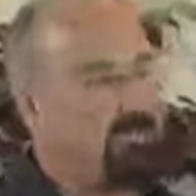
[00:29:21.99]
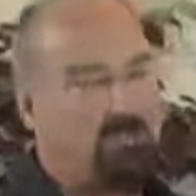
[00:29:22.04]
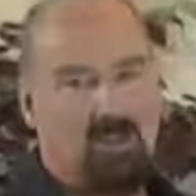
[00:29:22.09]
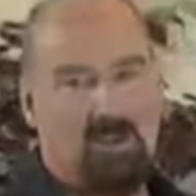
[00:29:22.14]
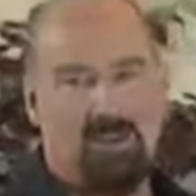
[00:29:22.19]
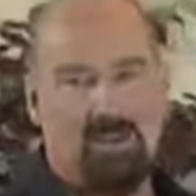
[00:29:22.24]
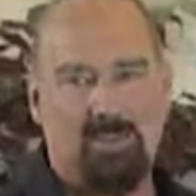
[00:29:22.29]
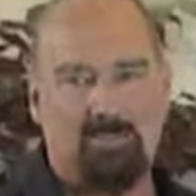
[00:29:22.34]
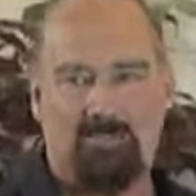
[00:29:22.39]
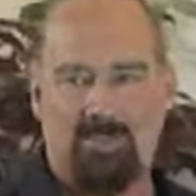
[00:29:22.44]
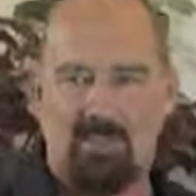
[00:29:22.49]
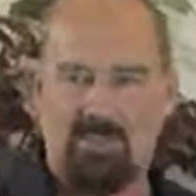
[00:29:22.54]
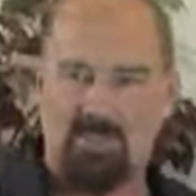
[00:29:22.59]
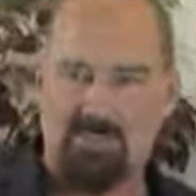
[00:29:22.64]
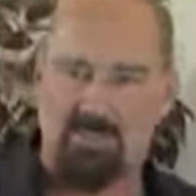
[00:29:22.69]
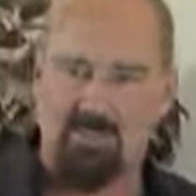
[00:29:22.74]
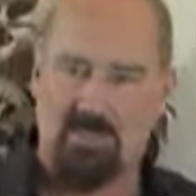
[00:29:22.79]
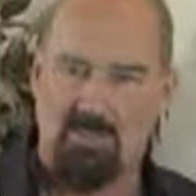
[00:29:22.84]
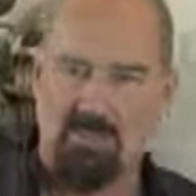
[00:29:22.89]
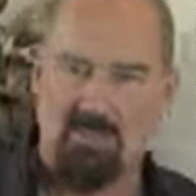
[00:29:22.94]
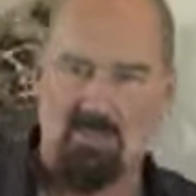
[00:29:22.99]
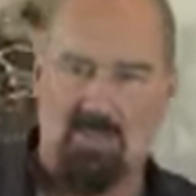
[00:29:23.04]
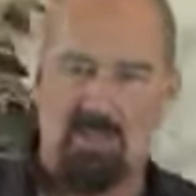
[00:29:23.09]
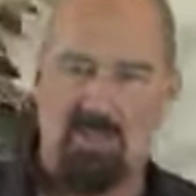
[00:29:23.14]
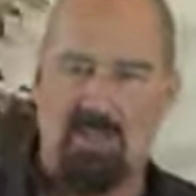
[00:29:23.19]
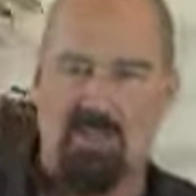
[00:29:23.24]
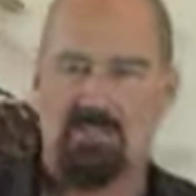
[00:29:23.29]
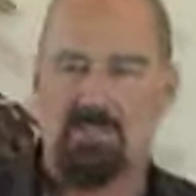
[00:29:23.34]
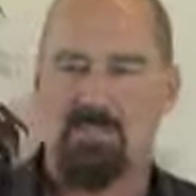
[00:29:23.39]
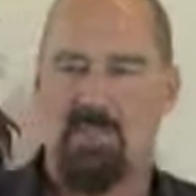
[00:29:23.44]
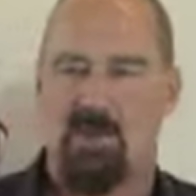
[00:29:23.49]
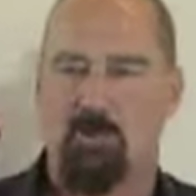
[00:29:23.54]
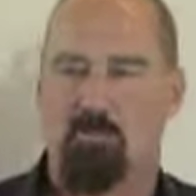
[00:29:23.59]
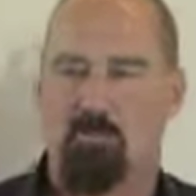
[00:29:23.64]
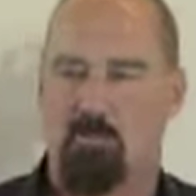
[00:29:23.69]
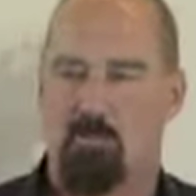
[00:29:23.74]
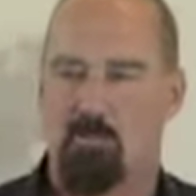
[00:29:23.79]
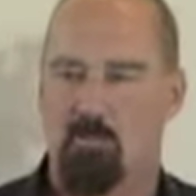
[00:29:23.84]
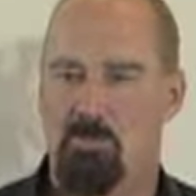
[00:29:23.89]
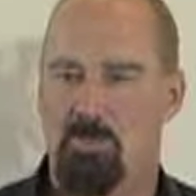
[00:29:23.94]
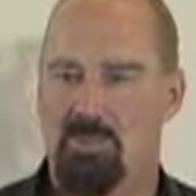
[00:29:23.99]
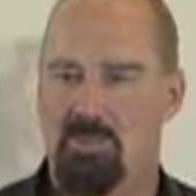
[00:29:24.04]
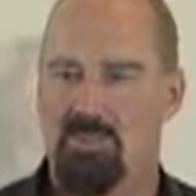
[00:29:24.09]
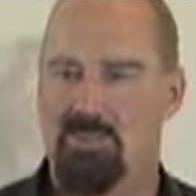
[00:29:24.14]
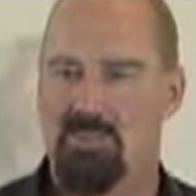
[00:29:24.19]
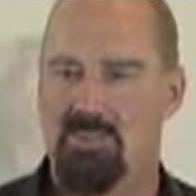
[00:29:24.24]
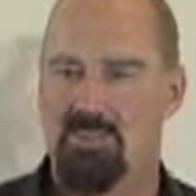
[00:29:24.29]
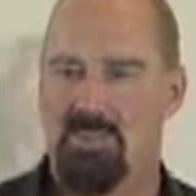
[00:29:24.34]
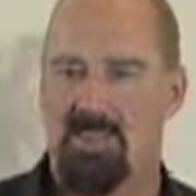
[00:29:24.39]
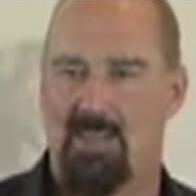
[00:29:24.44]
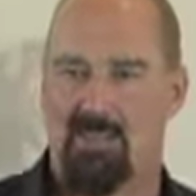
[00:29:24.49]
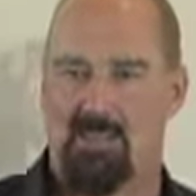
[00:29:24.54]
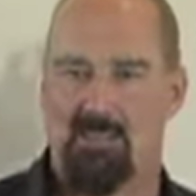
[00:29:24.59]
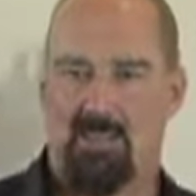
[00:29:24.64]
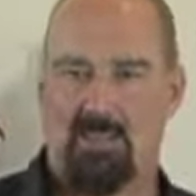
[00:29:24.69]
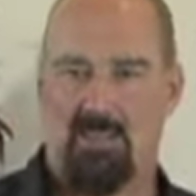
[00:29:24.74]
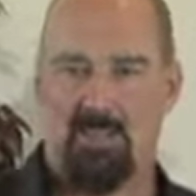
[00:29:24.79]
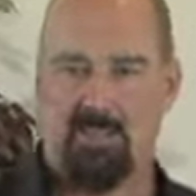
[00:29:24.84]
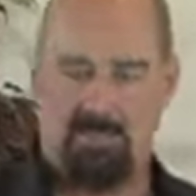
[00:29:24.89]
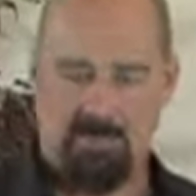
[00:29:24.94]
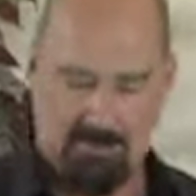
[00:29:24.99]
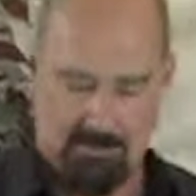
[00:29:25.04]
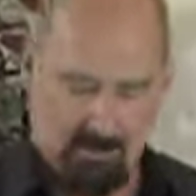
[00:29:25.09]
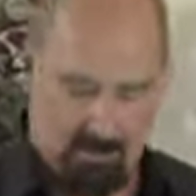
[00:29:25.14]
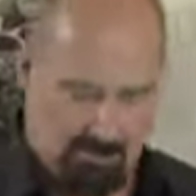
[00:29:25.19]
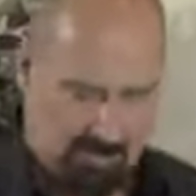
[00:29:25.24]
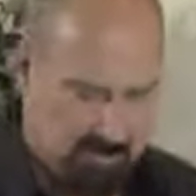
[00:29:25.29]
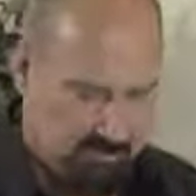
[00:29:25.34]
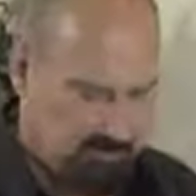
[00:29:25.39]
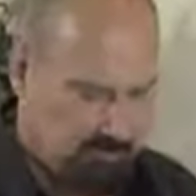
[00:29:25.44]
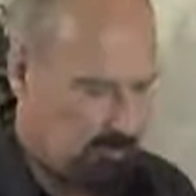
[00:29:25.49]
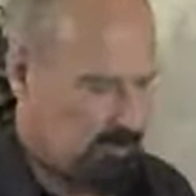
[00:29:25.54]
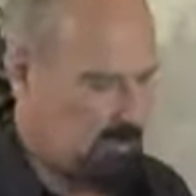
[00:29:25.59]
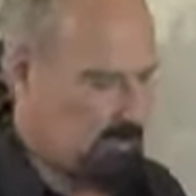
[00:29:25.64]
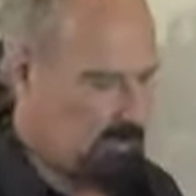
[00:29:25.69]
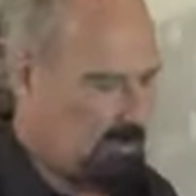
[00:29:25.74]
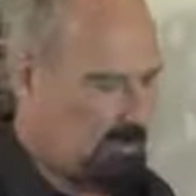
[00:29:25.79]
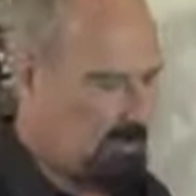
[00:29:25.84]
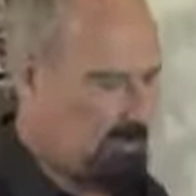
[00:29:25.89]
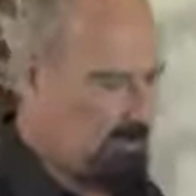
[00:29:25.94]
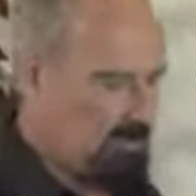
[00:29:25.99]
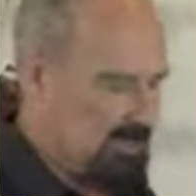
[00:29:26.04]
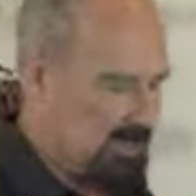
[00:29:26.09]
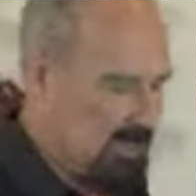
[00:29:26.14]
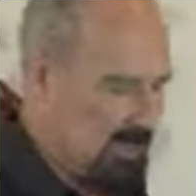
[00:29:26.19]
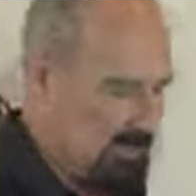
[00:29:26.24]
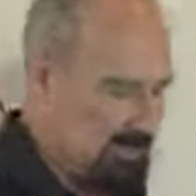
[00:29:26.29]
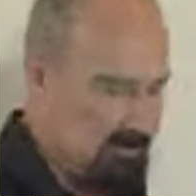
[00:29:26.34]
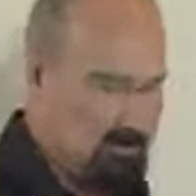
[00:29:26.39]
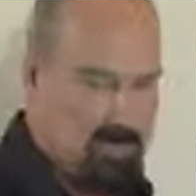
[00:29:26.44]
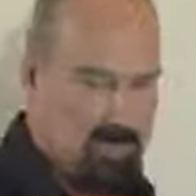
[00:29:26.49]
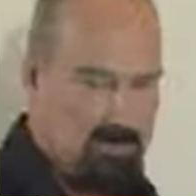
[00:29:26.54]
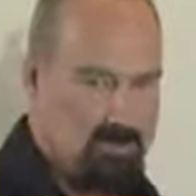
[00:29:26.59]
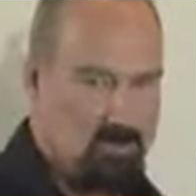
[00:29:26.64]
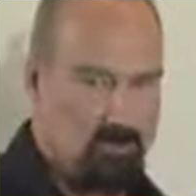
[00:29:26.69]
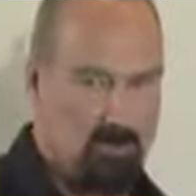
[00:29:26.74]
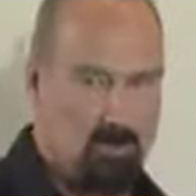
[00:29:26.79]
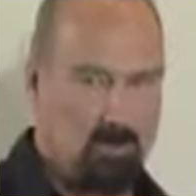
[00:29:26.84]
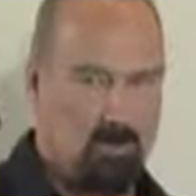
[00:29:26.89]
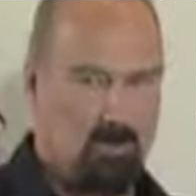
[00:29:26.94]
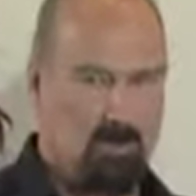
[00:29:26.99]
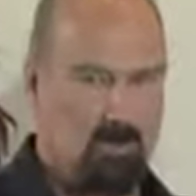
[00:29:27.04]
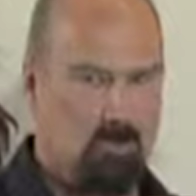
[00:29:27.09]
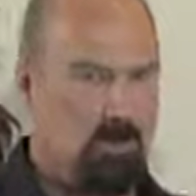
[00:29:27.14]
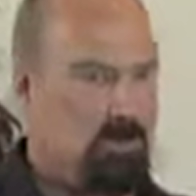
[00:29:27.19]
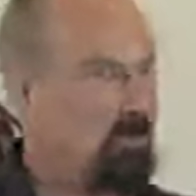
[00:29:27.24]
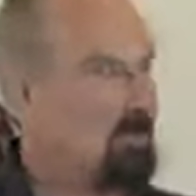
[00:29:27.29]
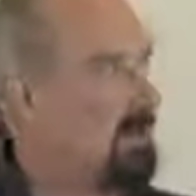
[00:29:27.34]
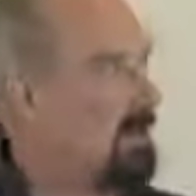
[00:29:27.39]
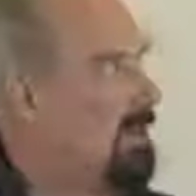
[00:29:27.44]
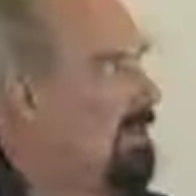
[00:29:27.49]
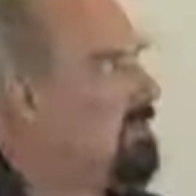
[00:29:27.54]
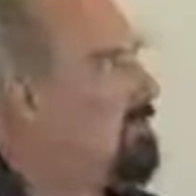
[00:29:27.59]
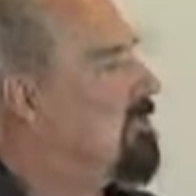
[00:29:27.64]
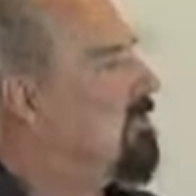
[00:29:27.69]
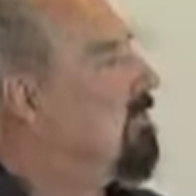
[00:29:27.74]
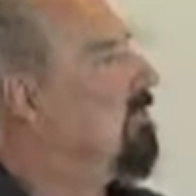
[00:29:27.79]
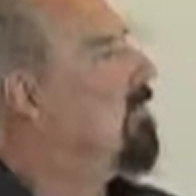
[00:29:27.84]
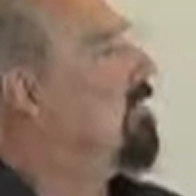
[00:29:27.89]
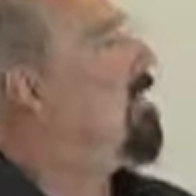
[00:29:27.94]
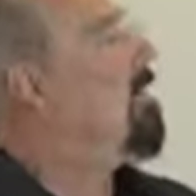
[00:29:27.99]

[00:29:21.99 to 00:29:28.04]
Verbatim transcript: five. That's, that's how probability is calculated. Okay? We don't want to do science and maths and probability. We're not going to get stuck